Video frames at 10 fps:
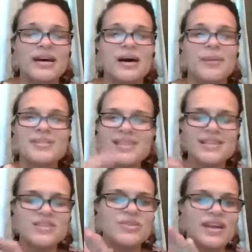Uh, but stay
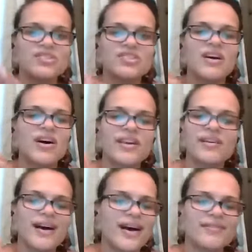tuned. I just uh,
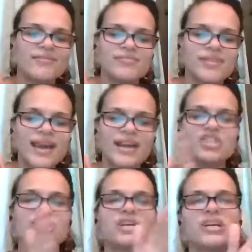I I kind
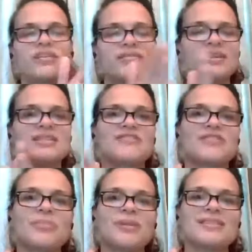of share in
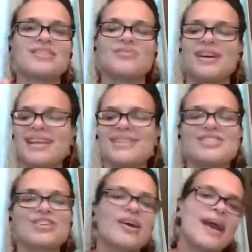different places, right?
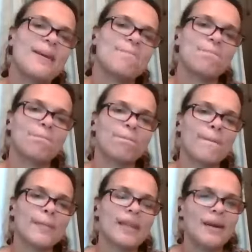Instagram,
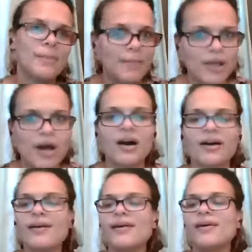my blog,
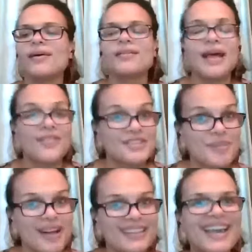now this
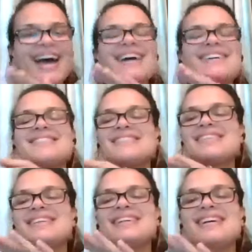podcast
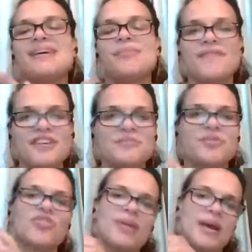uh, my
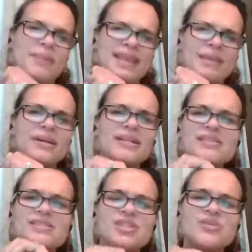Facebook group and my email
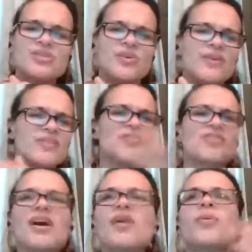list too. So even if
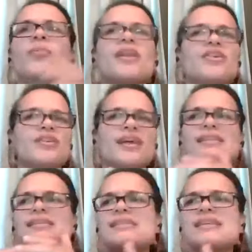you're not a woman and you're like
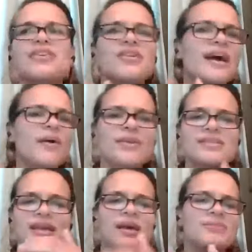listening and you're like, I want
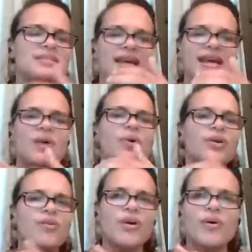to stay up to date, I want
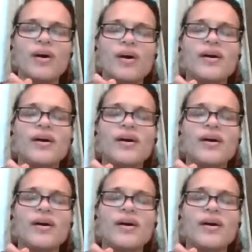to grow,